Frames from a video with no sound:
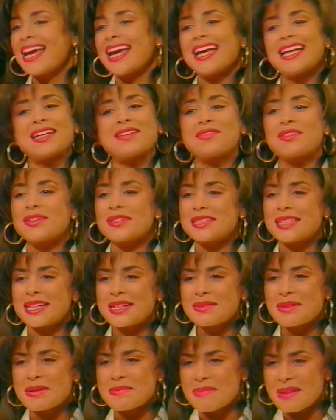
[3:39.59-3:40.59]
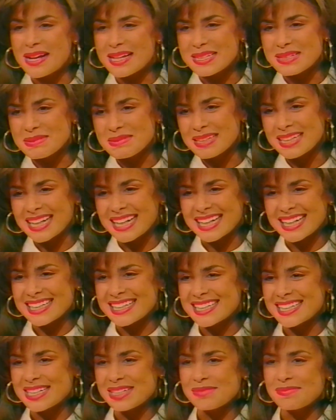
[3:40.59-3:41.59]
And if there's any way possible that I
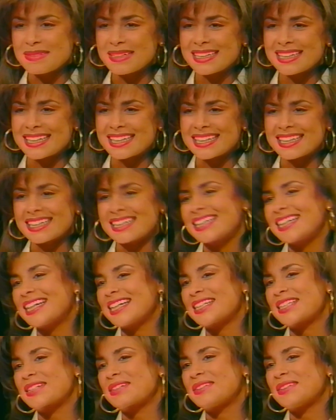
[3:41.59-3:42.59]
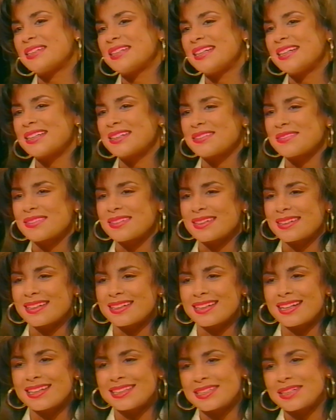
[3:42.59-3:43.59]
could still be like a guest
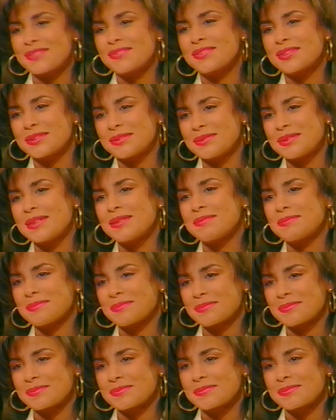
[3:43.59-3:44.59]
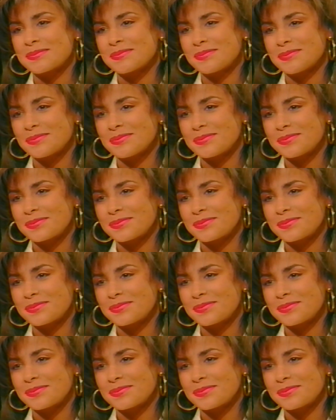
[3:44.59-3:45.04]
choreographer, I definitely will. You've